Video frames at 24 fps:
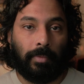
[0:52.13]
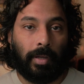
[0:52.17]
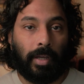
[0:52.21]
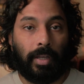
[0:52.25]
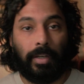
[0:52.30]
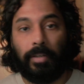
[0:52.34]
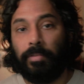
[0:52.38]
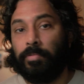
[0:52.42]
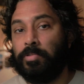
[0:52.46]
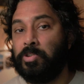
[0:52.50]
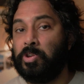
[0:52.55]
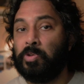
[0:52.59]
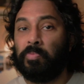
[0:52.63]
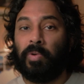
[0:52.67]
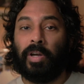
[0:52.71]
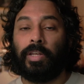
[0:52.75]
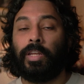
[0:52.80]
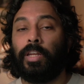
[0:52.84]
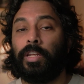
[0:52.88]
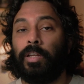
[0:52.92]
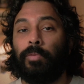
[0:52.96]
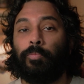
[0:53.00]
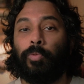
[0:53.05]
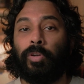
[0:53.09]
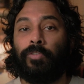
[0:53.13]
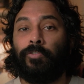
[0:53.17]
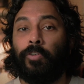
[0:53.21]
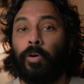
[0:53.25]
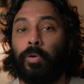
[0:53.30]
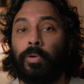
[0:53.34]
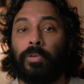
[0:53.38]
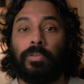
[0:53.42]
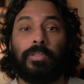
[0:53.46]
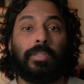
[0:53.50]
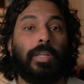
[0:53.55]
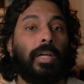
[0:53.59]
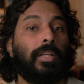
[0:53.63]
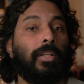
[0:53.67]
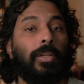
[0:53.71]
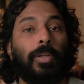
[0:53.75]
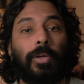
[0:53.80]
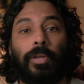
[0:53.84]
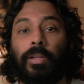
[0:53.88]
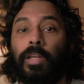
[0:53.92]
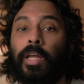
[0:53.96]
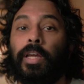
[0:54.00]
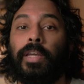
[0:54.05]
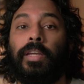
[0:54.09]
and you might end up with photos that
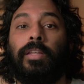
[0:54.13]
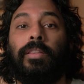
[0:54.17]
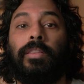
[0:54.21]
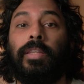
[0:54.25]
look like